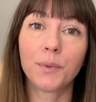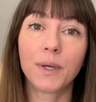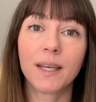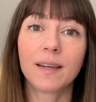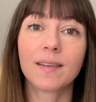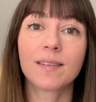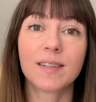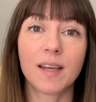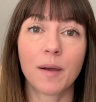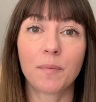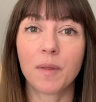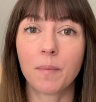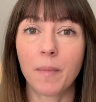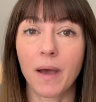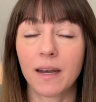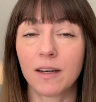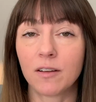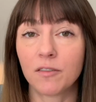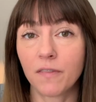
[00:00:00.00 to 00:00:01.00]
We condemn the
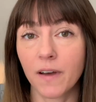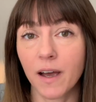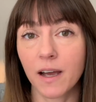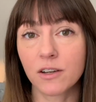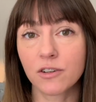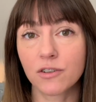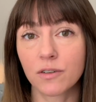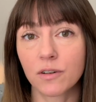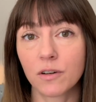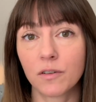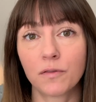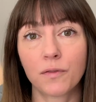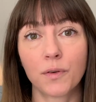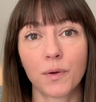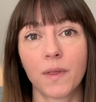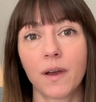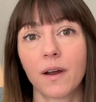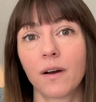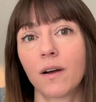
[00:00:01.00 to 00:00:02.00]
manufacturer
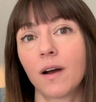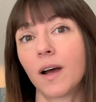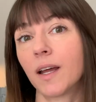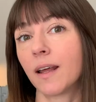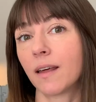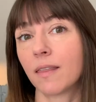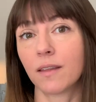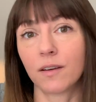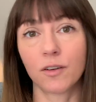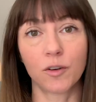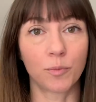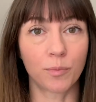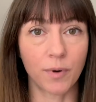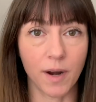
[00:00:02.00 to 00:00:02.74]
for their unethical